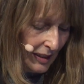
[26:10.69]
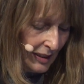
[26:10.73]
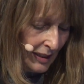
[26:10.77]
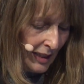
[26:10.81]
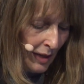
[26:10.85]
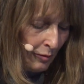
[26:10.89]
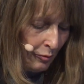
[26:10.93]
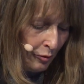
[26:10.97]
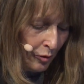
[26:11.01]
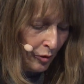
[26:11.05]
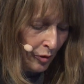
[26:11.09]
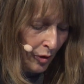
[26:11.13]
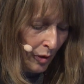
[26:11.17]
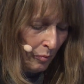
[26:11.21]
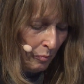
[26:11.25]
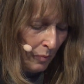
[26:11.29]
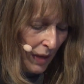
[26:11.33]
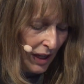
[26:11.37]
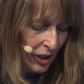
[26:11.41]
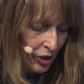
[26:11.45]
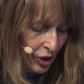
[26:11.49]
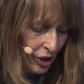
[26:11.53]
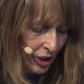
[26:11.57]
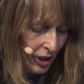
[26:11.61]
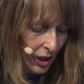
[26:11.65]
Therefore,
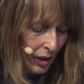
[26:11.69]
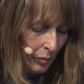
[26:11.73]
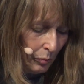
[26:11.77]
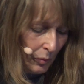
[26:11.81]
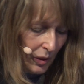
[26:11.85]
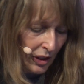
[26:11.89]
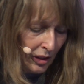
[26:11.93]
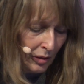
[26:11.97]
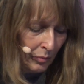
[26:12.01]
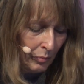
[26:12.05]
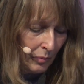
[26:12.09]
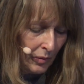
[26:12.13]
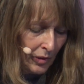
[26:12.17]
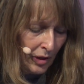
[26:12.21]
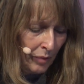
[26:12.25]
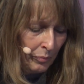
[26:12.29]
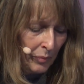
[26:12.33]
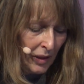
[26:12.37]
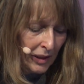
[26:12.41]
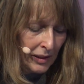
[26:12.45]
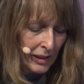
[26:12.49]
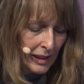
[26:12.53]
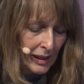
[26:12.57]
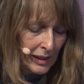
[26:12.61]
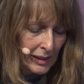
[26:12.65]
major income
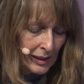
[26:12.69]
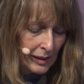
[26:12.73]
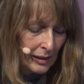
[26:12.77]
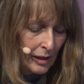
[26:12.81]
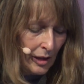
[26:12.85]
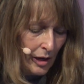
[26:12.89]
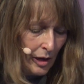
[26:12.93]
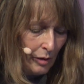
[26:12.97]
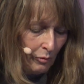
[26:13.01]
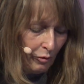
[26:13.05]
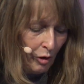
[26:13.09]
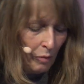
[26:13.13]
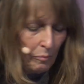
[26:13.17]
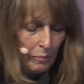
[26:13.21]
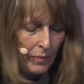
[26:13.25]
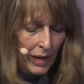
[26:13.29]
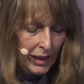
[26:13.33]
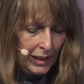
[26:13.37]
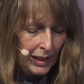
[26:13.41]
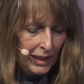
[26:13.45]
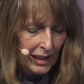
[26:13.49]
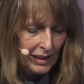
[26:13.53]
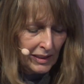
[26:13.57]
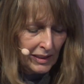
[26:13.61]
companies from many